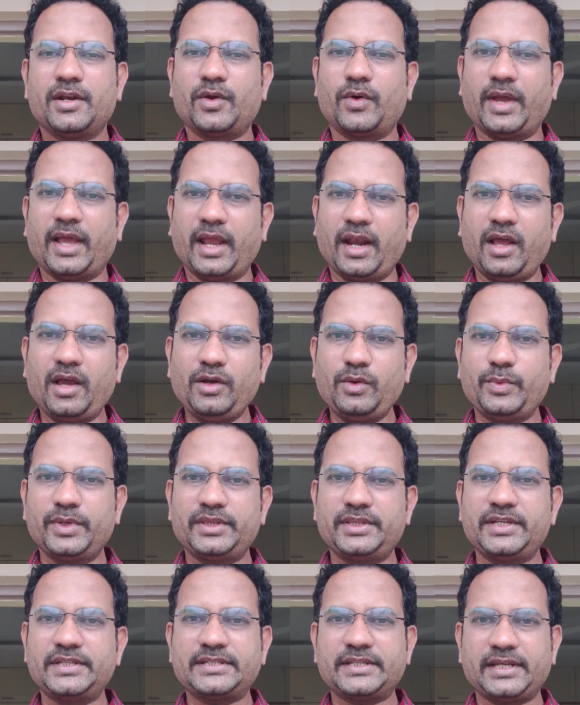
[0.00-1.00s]
Now along
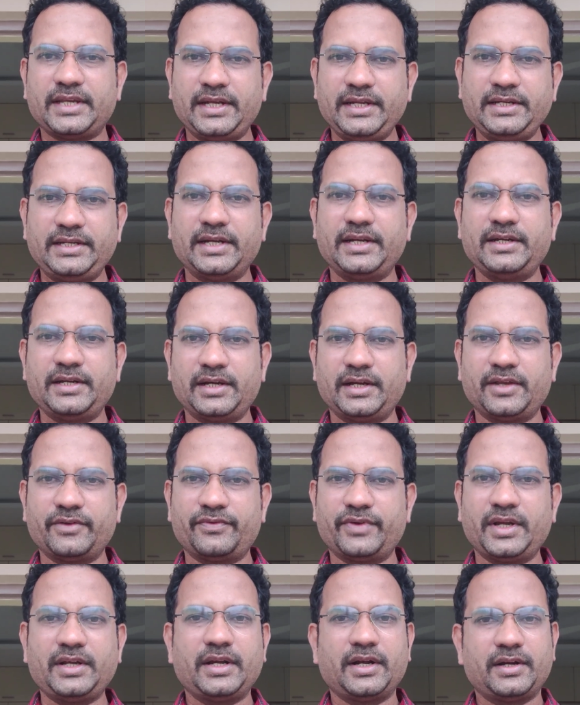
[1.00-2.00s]
with this intended
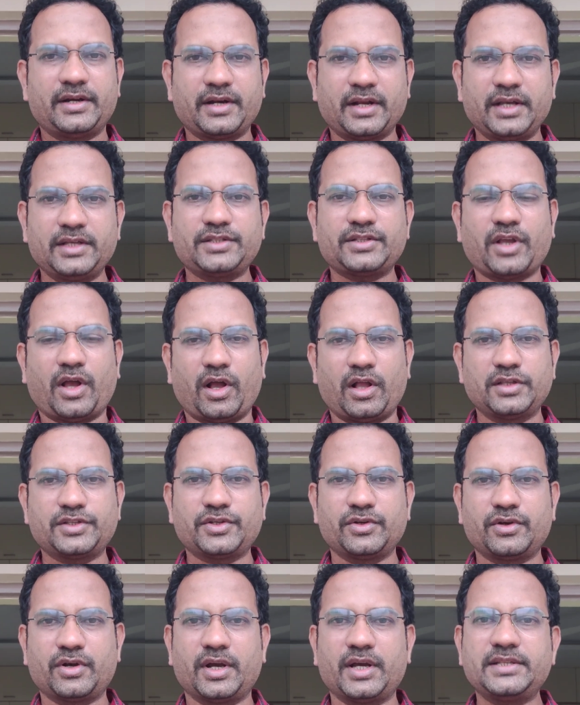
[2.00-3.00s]
effect, drugs
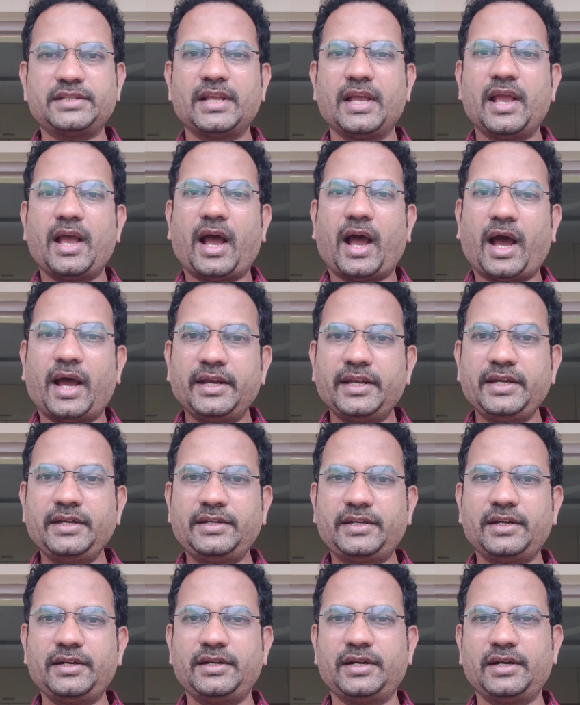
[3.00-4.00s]
also cause
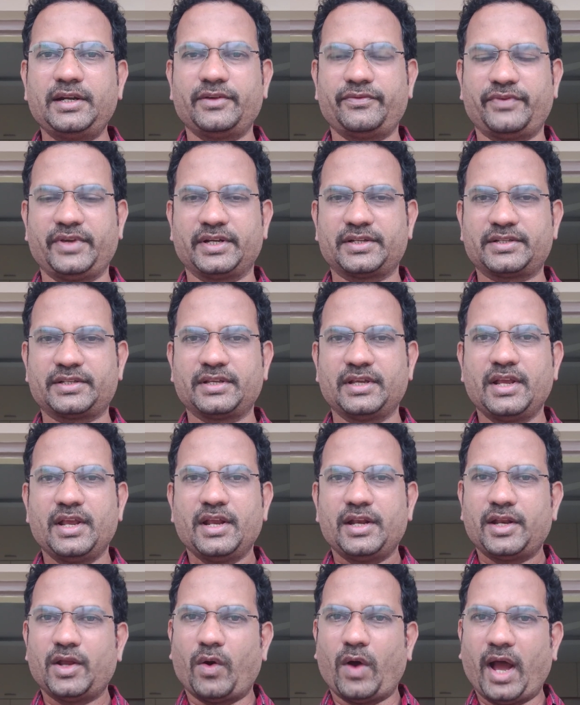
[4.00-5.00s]
unintended effects.
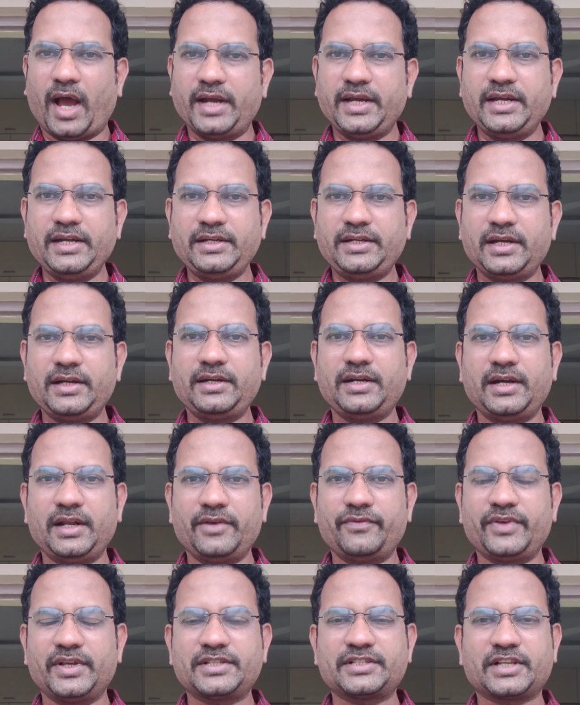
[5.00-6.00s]
Now
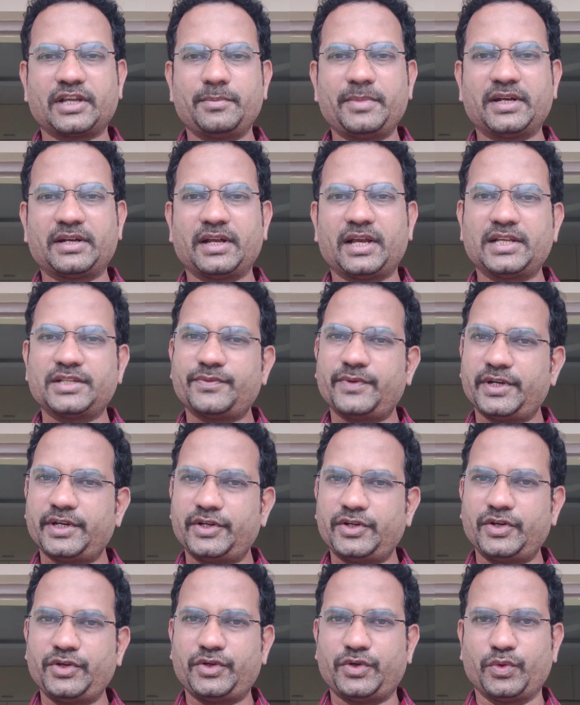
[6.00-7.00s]
unintended effects can be
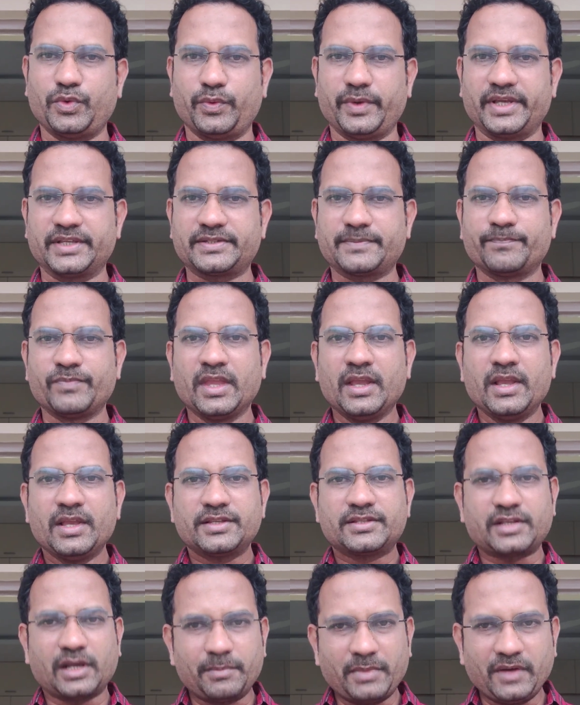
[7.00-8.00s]
classified into two ways.
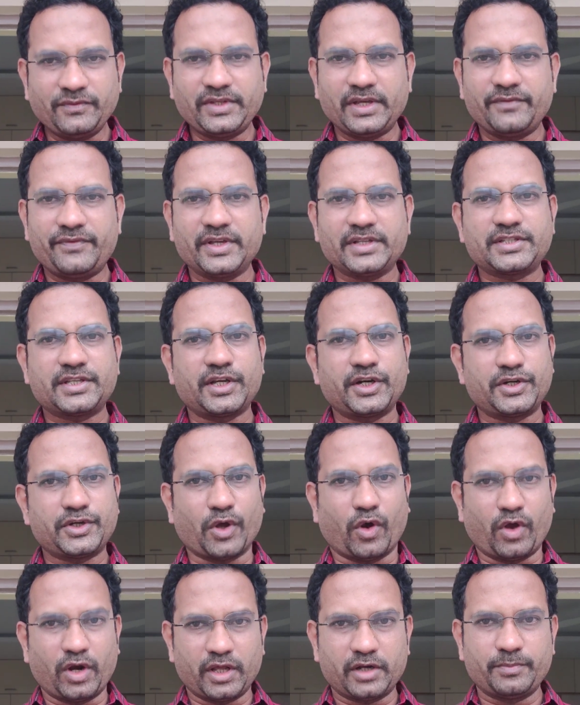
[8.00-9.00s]
Some of the effects are
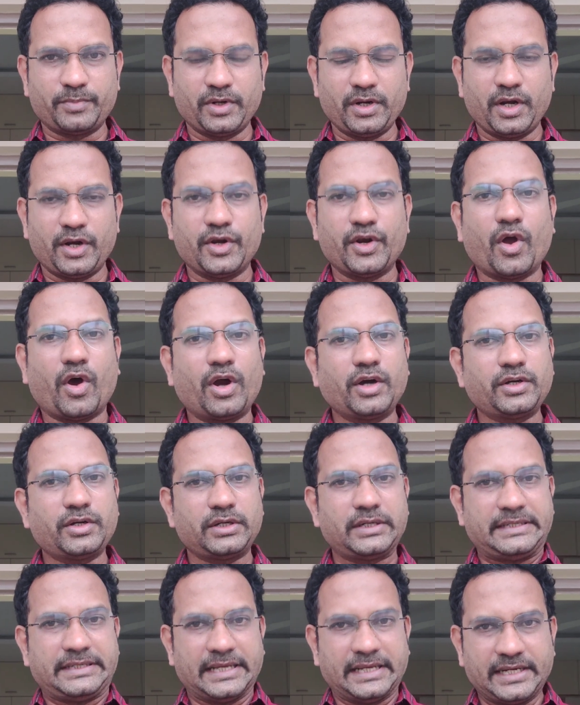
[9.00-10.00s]
tolerable,
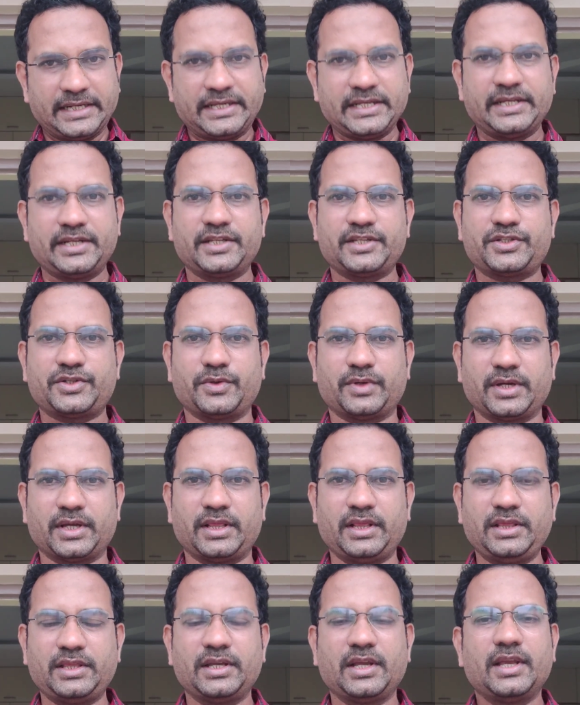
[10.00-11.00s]
not deleterious to
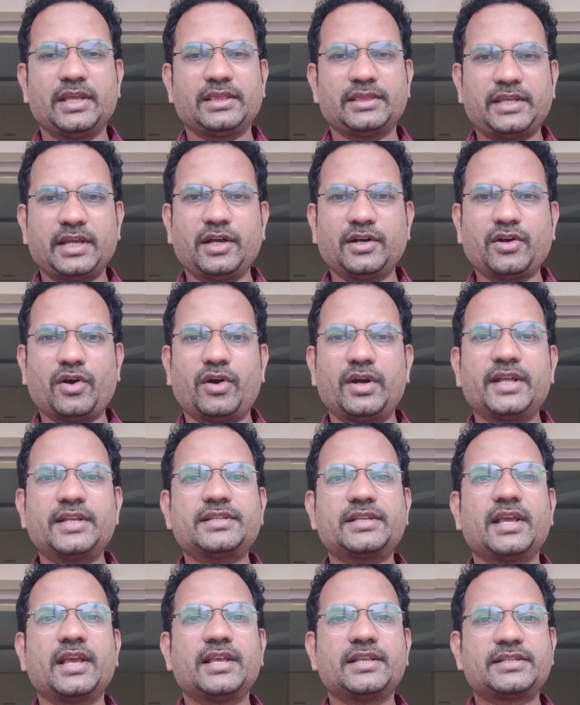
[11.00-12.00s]
health. They are called
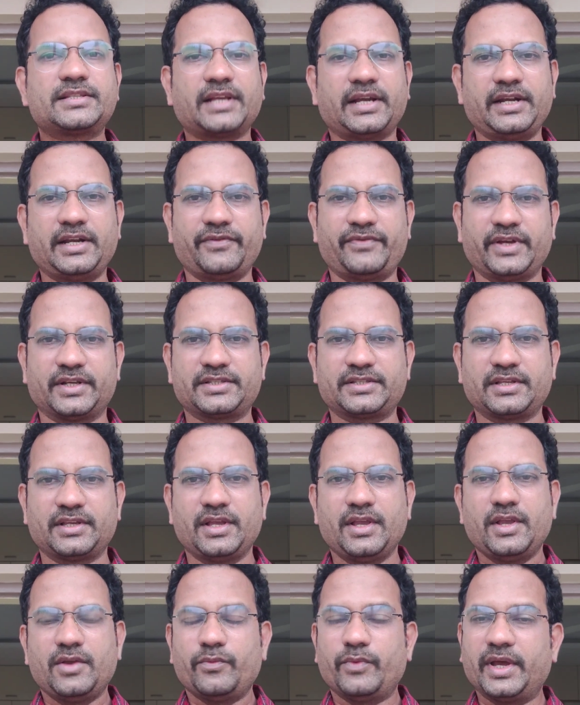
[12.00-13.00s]
as side effects.
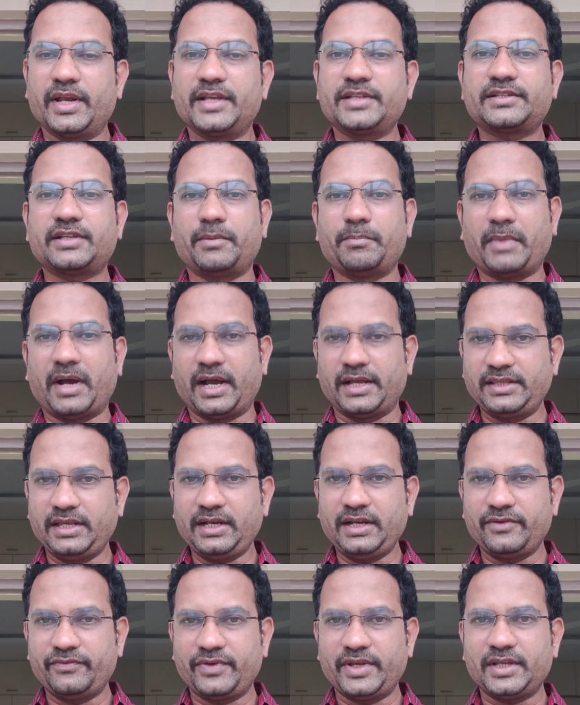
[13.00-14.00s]
Whereas some
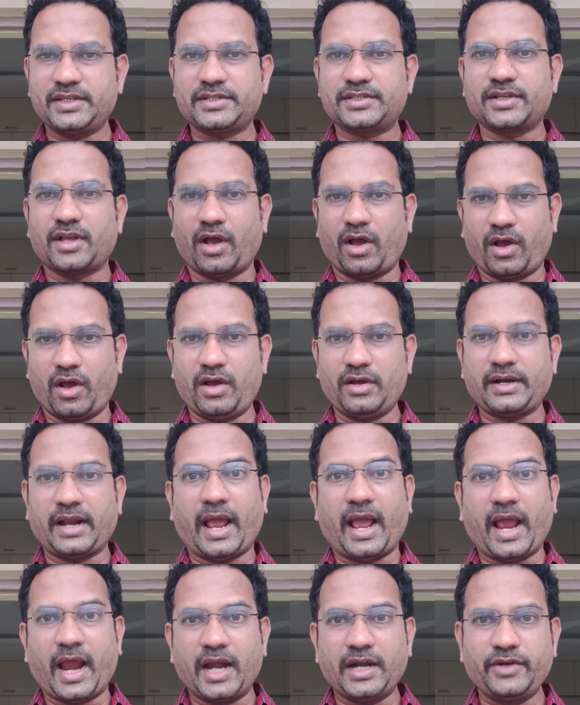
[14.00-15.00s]
other effects
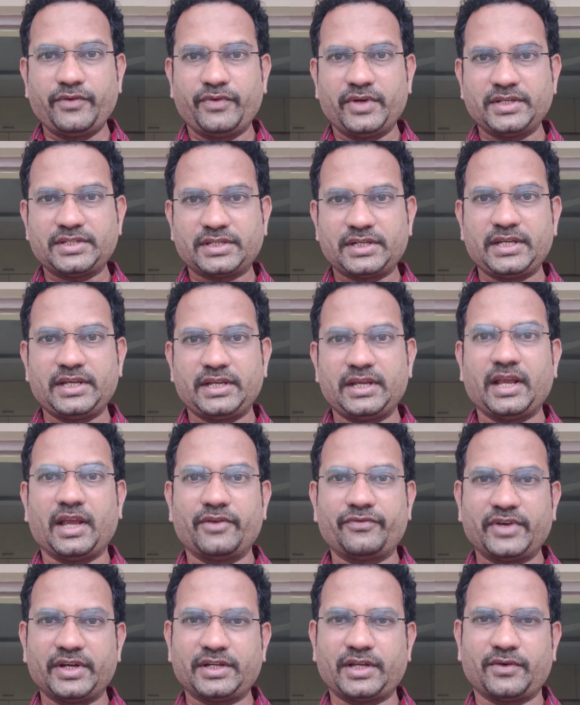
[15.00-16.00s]
are adversely
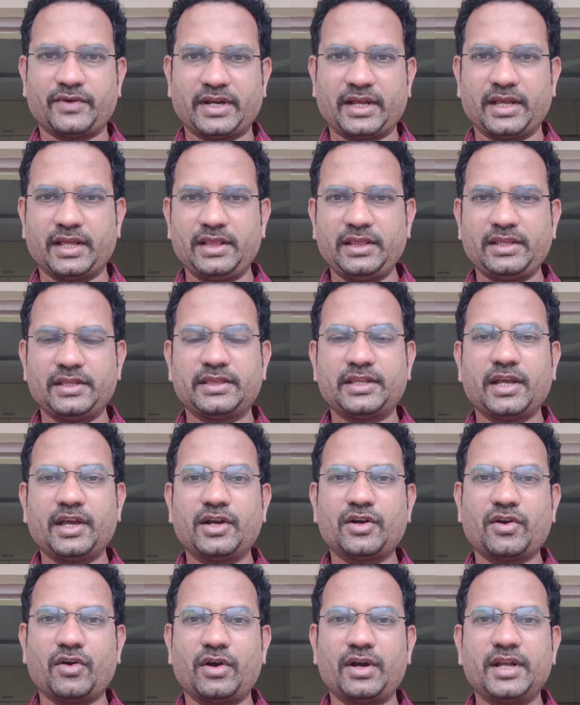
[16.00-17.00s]
affect our health, they
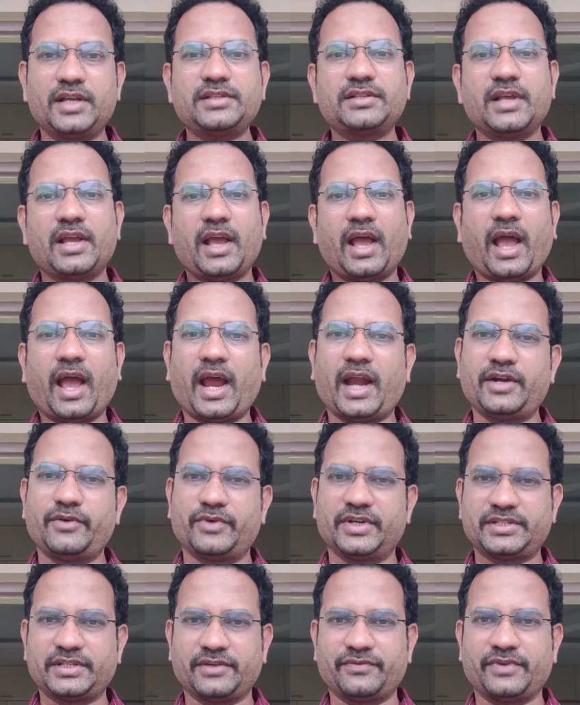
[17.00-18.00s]
are called as
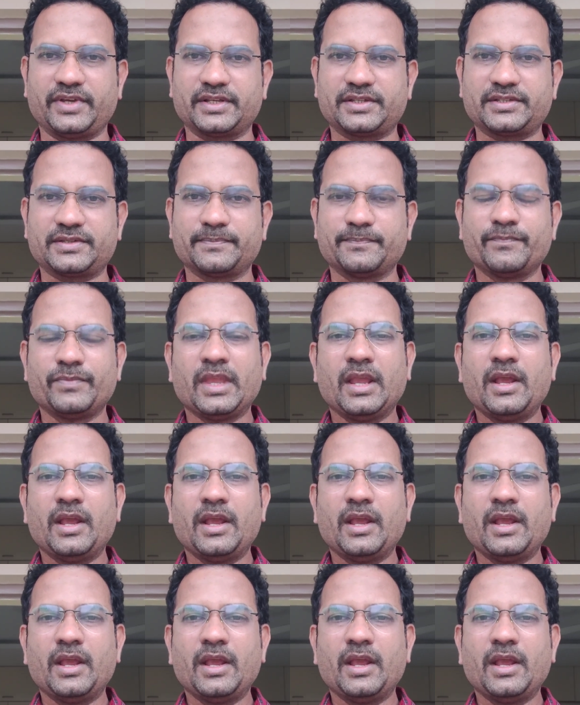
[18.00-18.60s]
adverse effects.